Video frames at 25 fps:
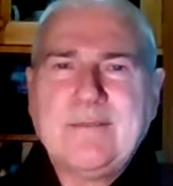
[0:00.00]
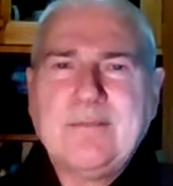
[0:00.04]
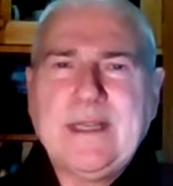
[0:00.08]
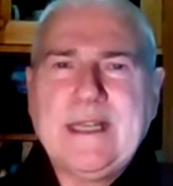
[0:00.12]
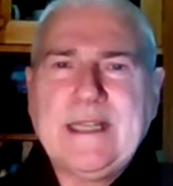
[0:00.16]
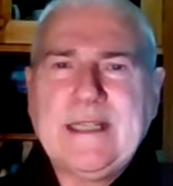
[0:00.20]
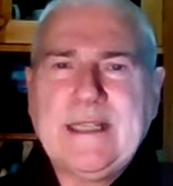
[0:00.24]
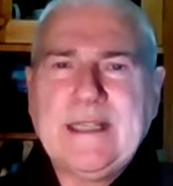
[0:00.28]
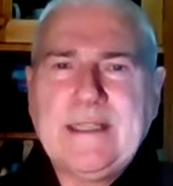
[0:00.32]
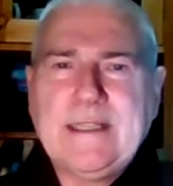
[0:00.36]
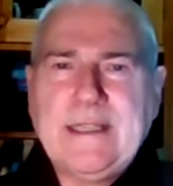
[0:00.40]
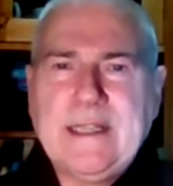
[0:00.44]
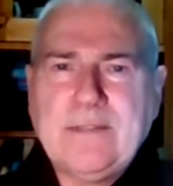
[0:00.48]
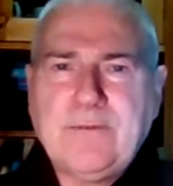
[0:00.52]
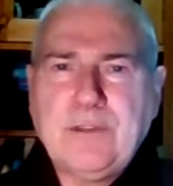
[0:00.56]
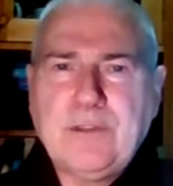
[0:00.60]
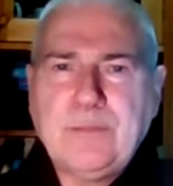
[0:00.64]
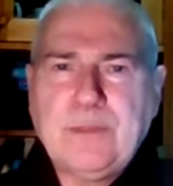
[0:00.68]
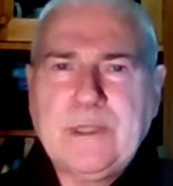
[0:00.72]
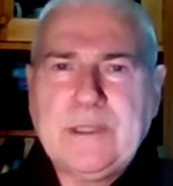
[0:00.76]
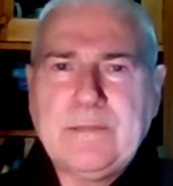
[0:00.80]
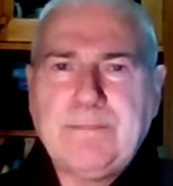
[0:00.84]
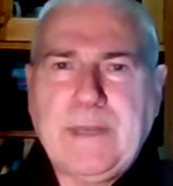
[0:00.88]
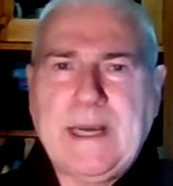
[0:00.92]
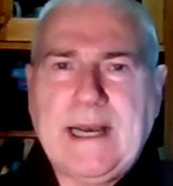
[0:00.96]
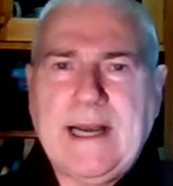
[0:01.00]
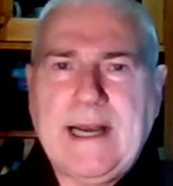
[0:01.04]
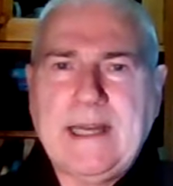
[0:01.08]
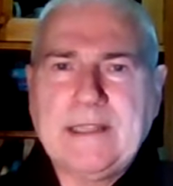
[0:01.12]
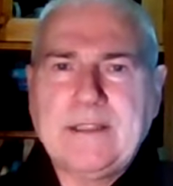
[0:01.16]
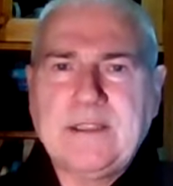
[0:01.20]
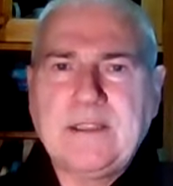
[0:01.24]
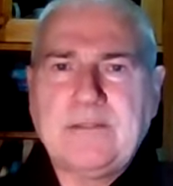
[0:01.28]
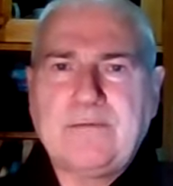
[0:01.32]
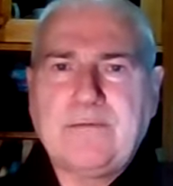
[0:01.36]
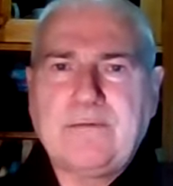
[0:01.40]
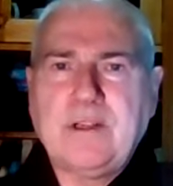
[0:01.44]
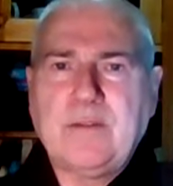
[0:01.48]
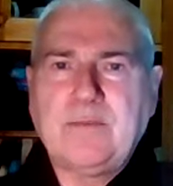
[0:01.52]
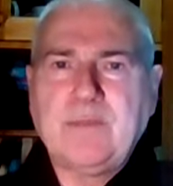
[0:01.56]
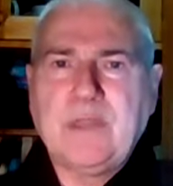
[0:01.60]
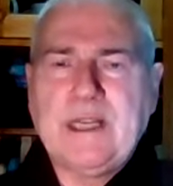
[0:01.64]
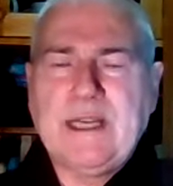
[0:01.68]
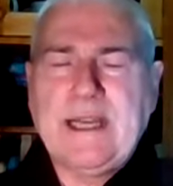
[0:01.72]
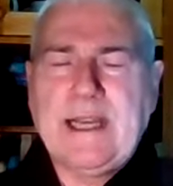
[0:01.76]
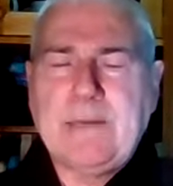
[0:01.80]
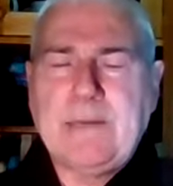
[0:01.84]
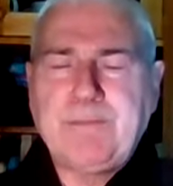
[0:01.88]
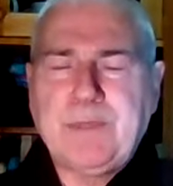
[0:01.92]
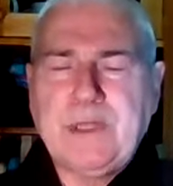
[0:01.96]
May they never be parted from
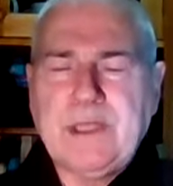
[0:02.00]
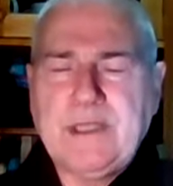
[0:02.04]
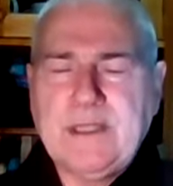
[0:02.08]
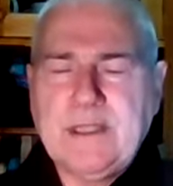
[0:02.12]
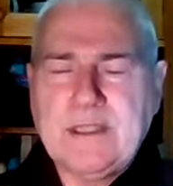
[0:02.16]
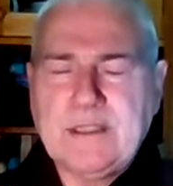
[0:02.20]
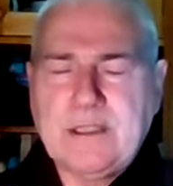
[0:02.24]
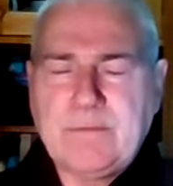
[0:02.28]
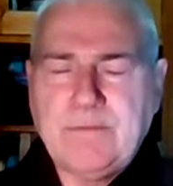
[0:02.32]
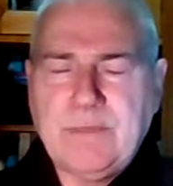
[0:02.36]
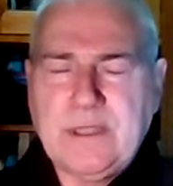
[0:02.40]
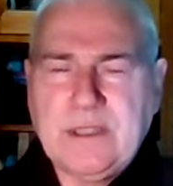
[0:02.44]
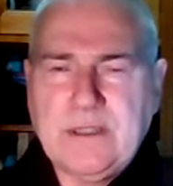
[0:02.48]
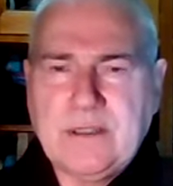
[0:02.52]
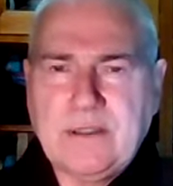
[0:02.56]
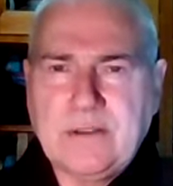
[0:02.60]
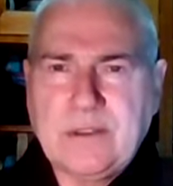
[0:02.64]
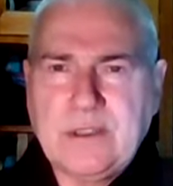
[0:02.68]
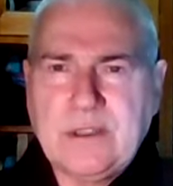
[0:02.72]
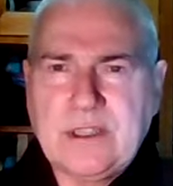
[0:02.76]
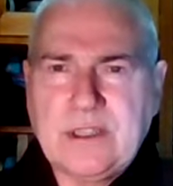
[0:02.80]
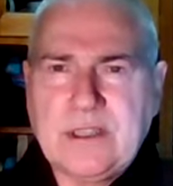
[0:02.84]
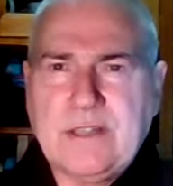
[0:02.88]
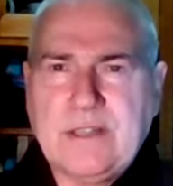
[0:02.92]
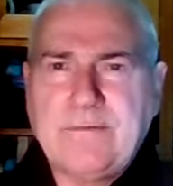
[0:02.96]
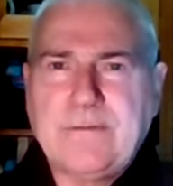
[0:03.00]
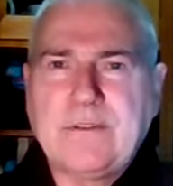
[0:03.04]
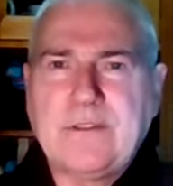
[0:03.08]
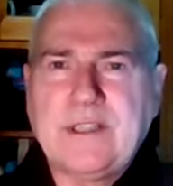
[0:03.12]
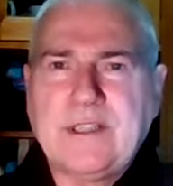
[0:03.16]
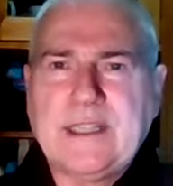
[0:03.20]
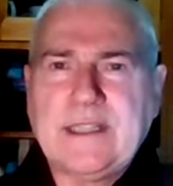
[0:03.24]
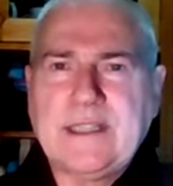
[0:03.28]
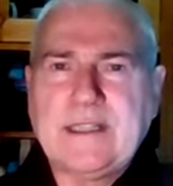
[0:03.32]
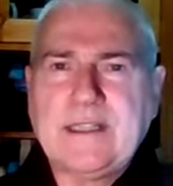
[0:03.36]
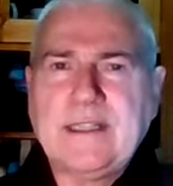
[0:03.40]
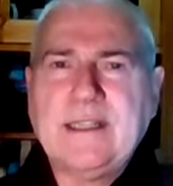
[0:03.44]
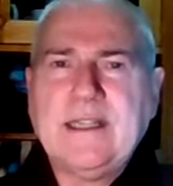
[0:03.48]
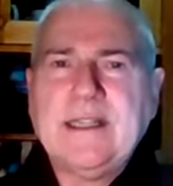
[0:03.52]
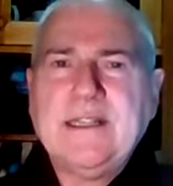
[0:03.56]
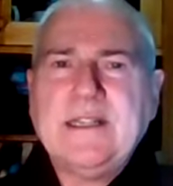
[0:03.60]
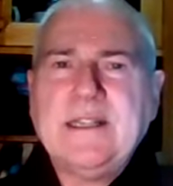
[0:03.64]
the happiness beyond suffering.